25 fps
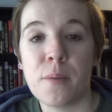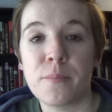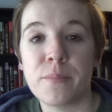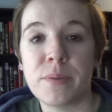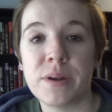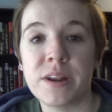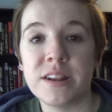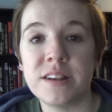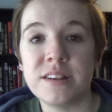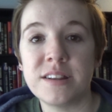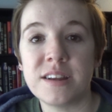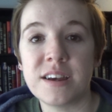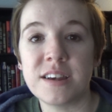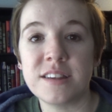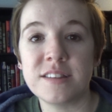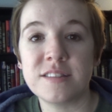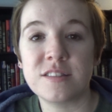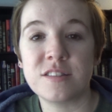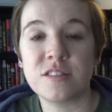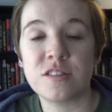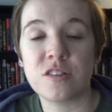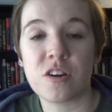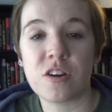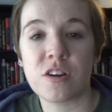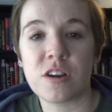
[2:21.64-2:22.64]
but it does
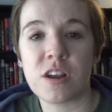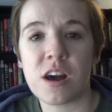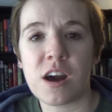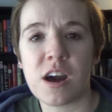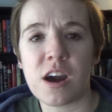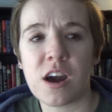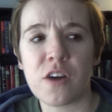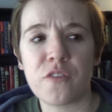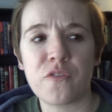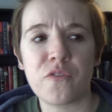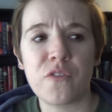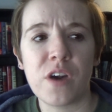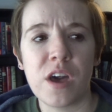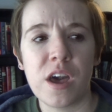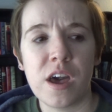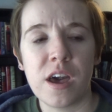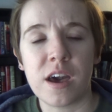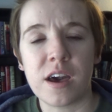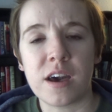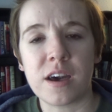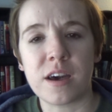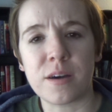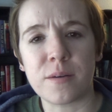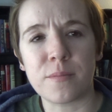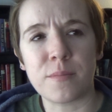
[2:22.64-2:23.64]
start off,
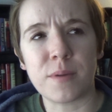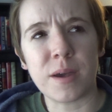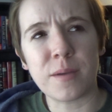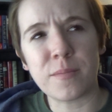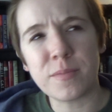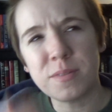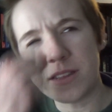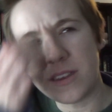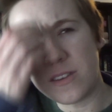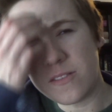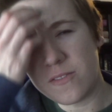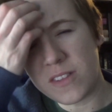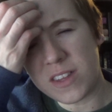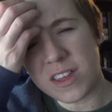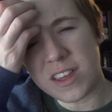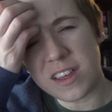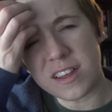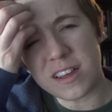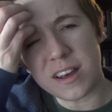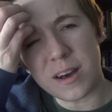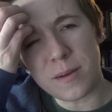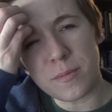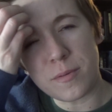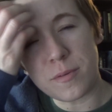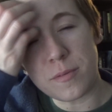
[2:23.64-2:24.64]
I believe, like a
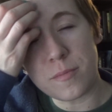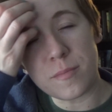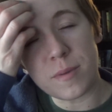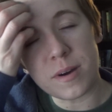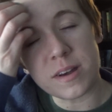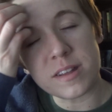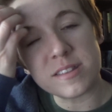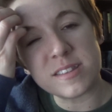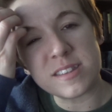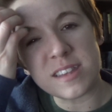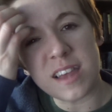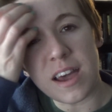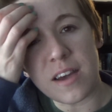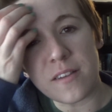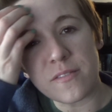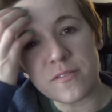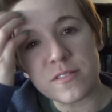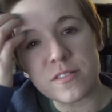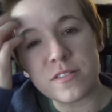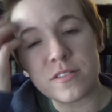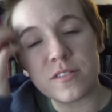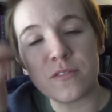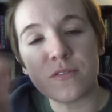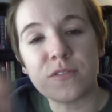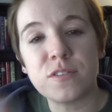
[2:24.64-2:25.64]
couple months
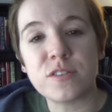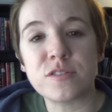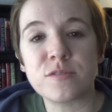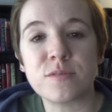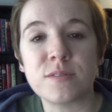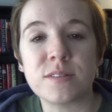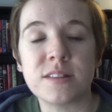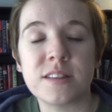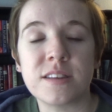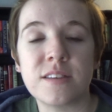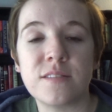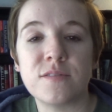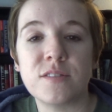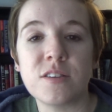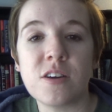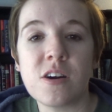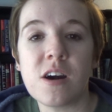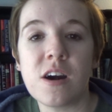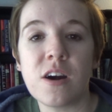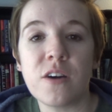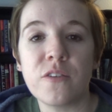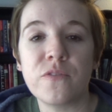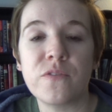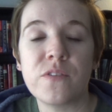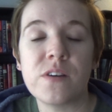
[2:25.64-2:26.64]
after the first one leaves
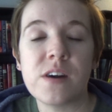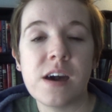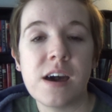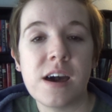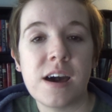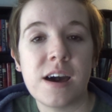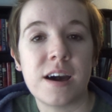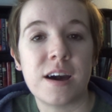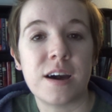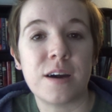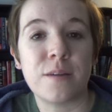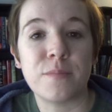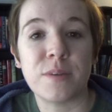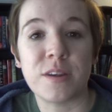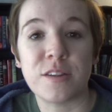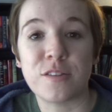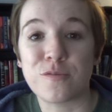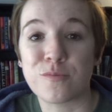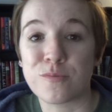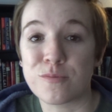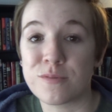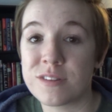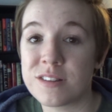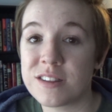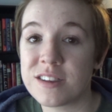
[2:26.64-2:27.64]
off.
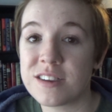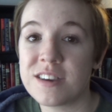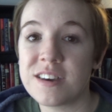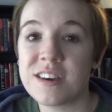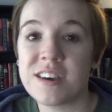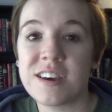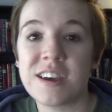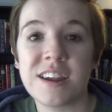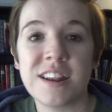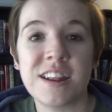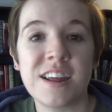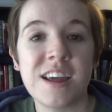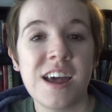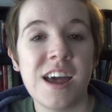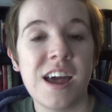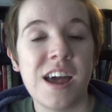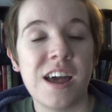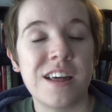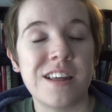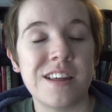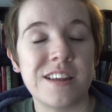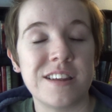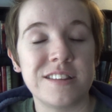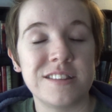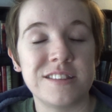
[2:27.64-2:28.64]
It's really good.
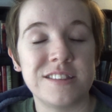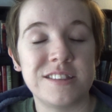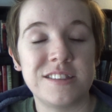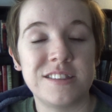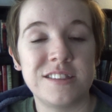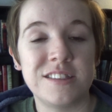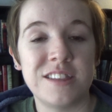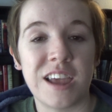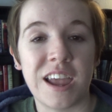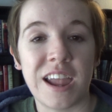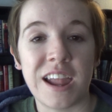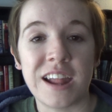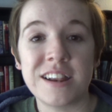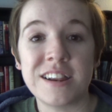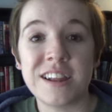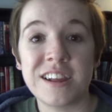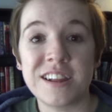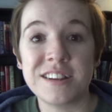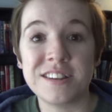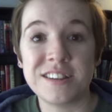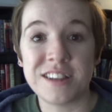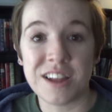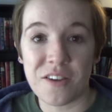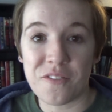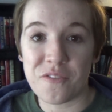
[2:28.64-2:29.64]
The
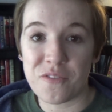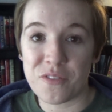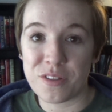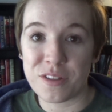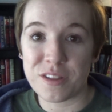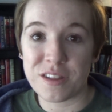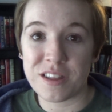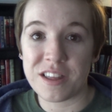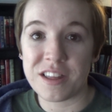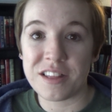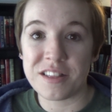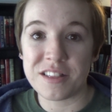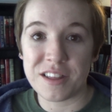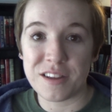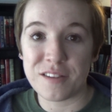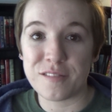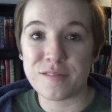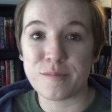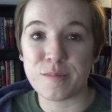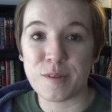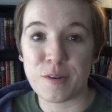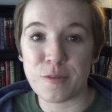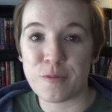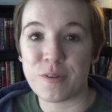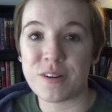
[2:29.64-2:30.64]
ending definitely
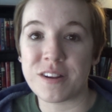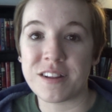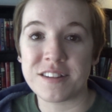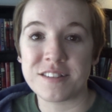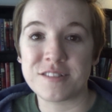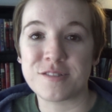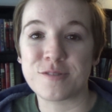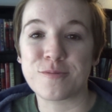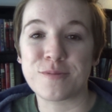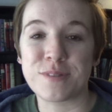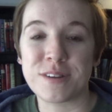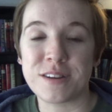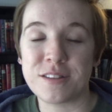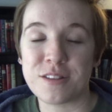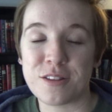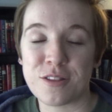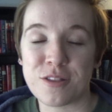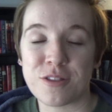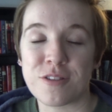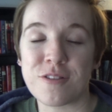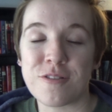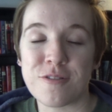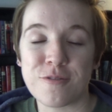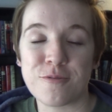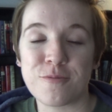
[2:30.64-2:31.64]
leaves me wanting to read the
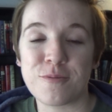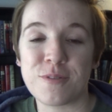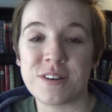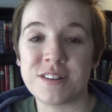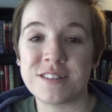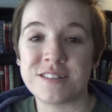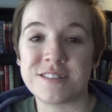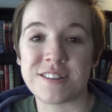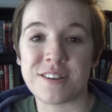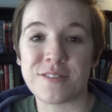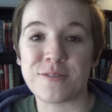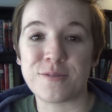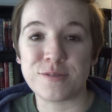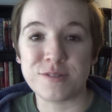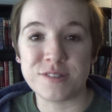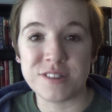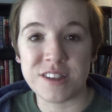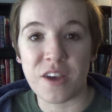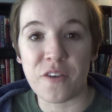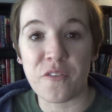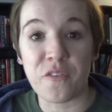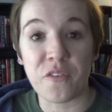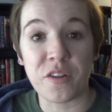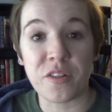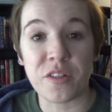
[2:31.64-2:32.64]
third one, so I will
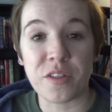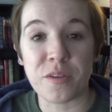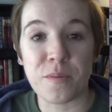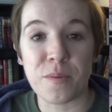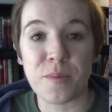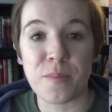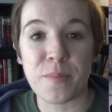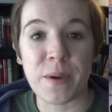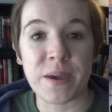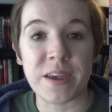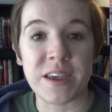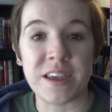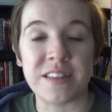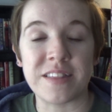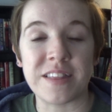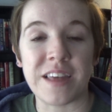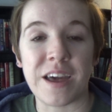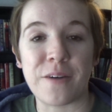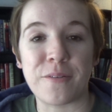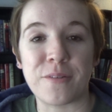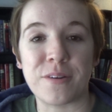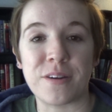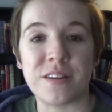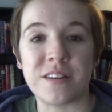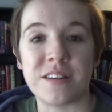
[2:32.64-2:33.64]
definitely be picking
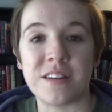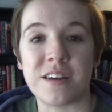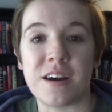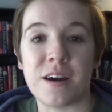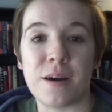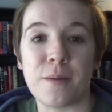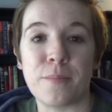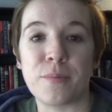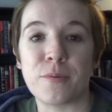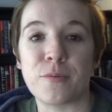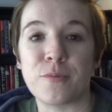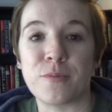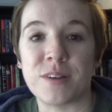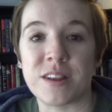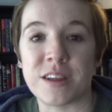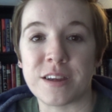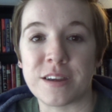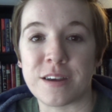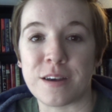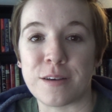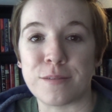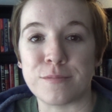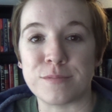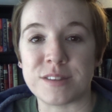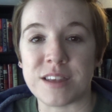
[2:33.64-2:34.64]
that one up when
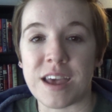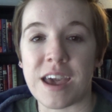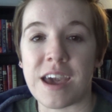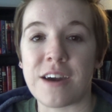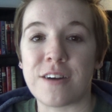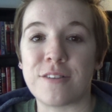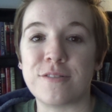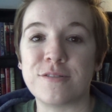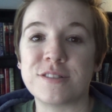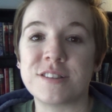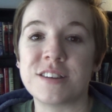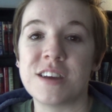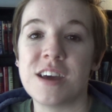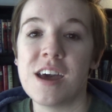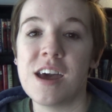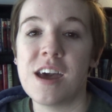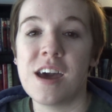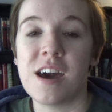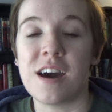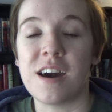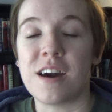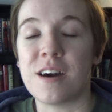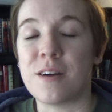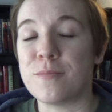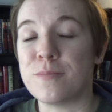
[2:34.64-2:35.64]
it comes out.
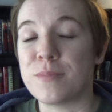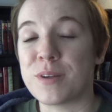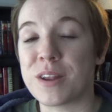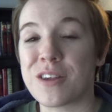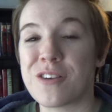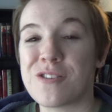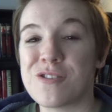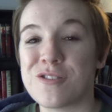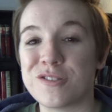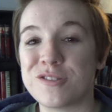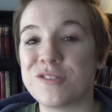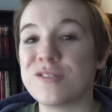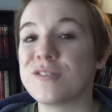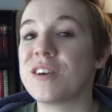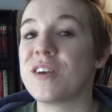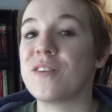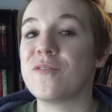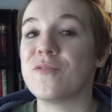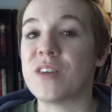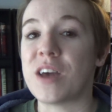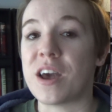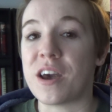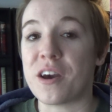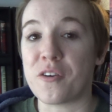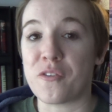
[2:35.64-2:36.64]
But I also
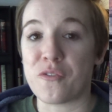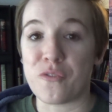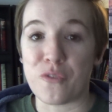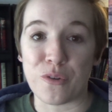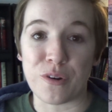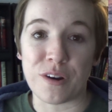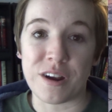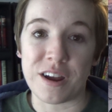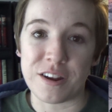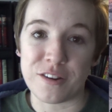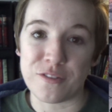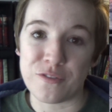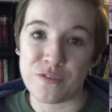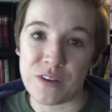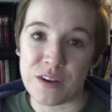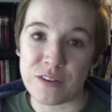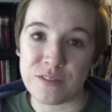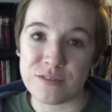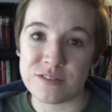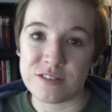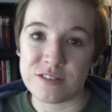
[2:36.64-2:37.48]
gave that a 4 out of 5